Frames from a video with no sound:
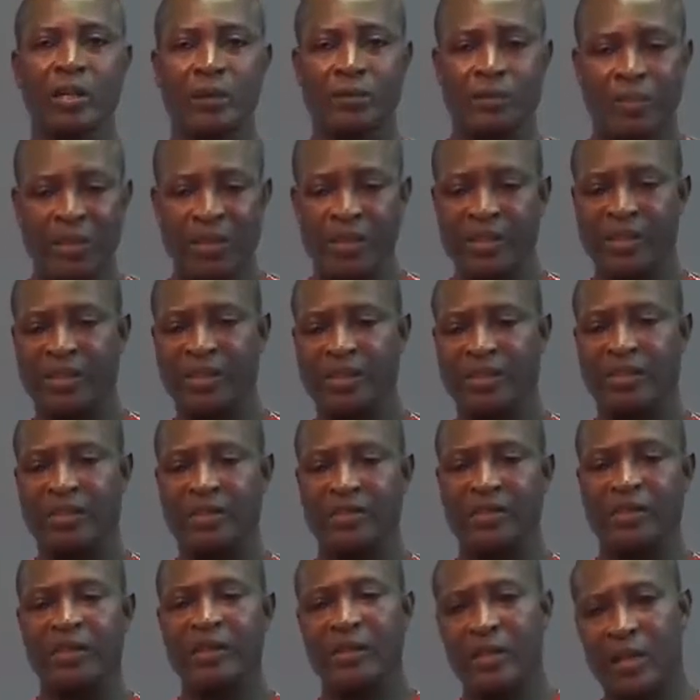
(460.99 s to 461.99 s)
please,
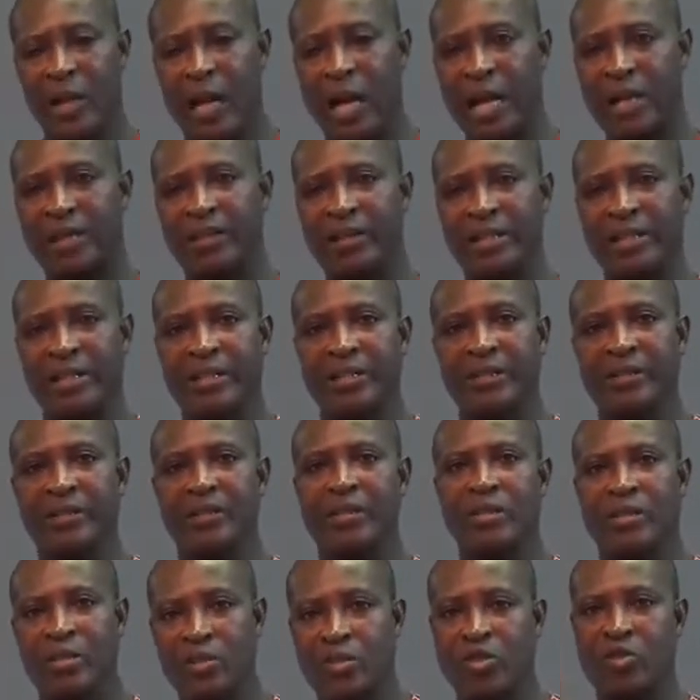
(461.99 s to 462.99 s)
I agree,
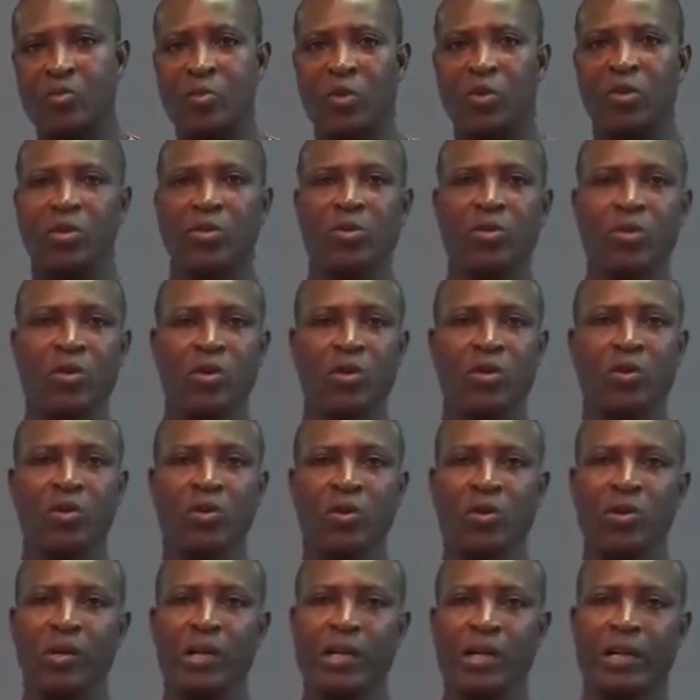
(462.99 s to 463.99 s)
tomorrow
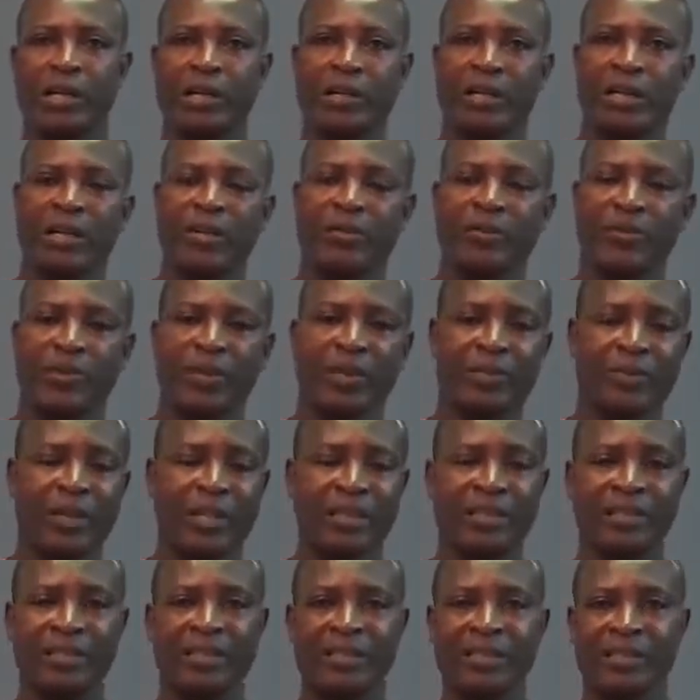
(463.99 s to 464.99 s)
go and come for the
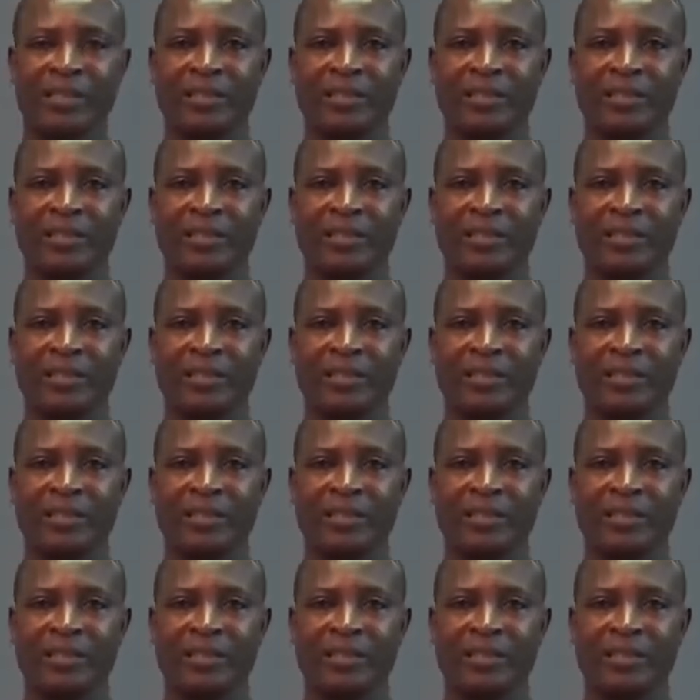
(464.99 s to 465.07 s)
money?